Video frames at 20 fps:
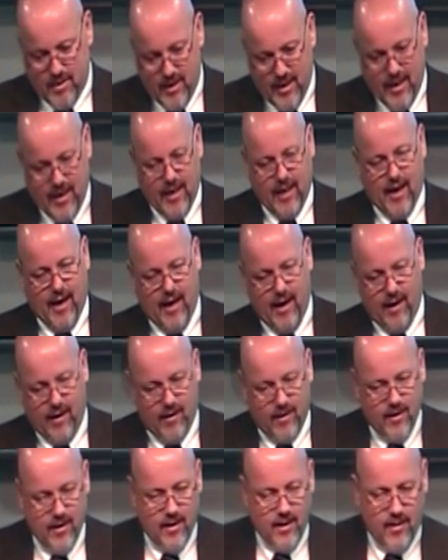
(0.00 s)
But
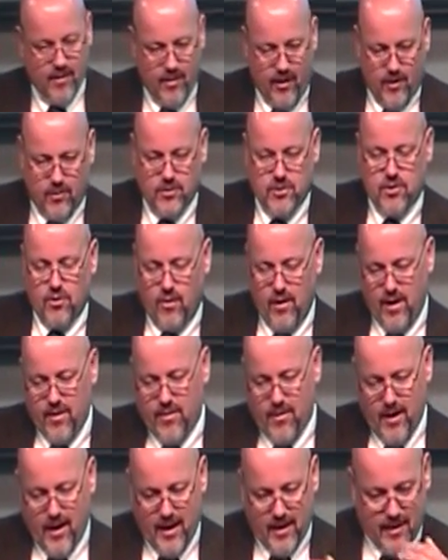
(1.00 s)
anyhow, those
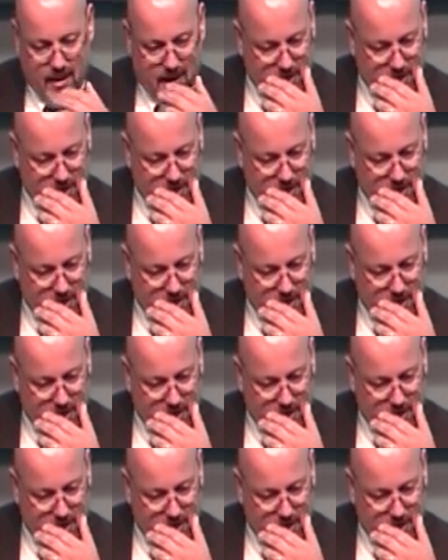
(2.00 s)
three things,